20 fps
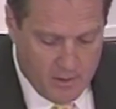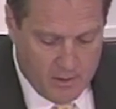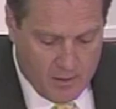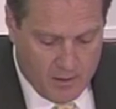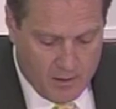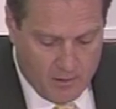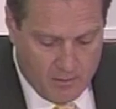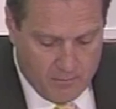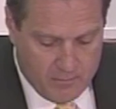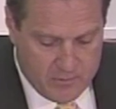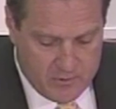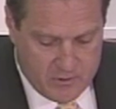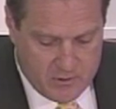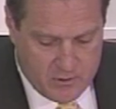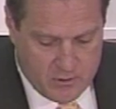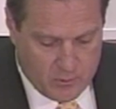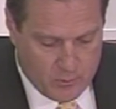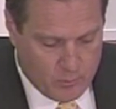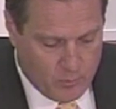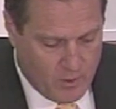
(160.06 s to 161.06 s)

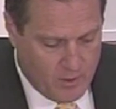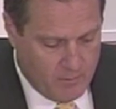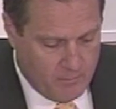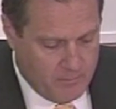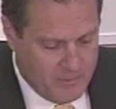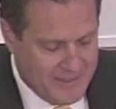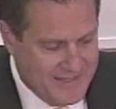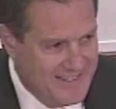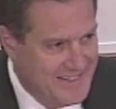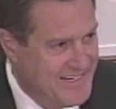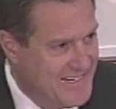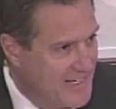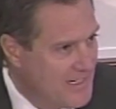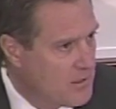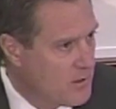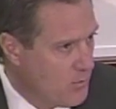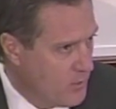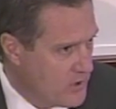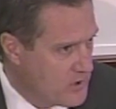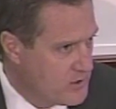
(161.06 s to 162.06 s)
to
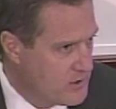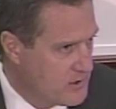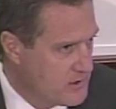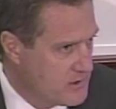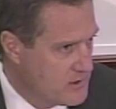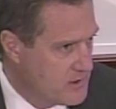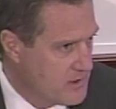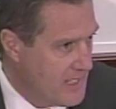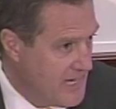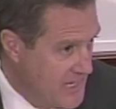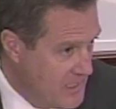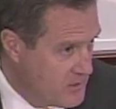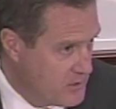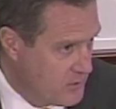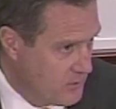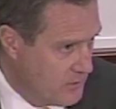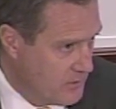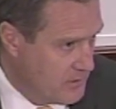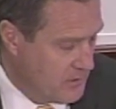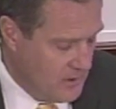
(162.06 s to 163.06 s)
get questions
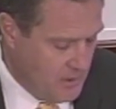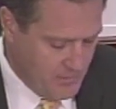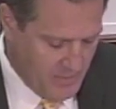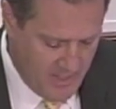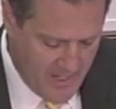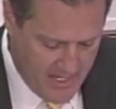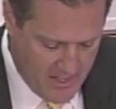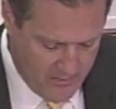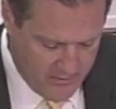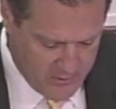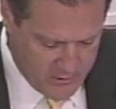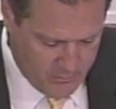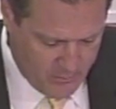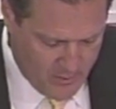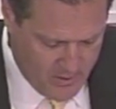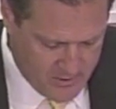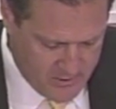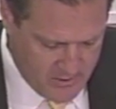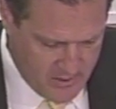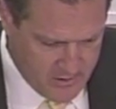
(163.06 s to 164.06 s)
answered about how this
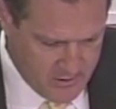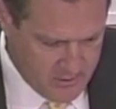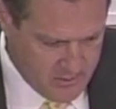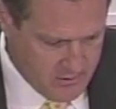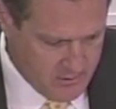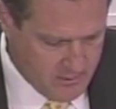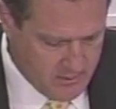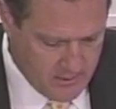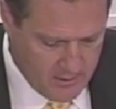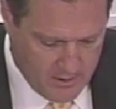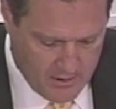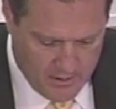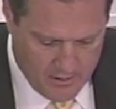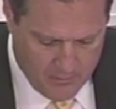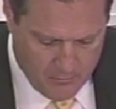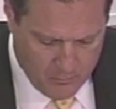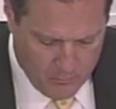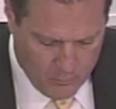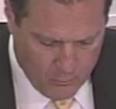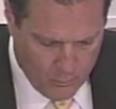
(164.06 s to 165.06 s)
process
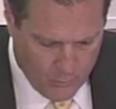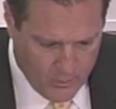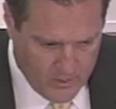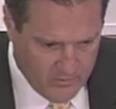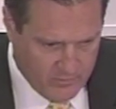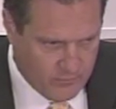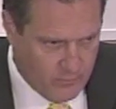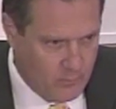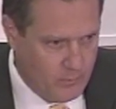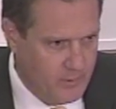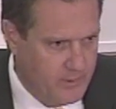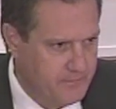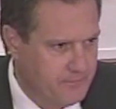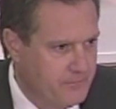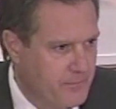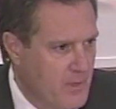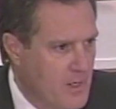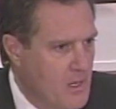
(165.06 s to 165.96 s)
went forward.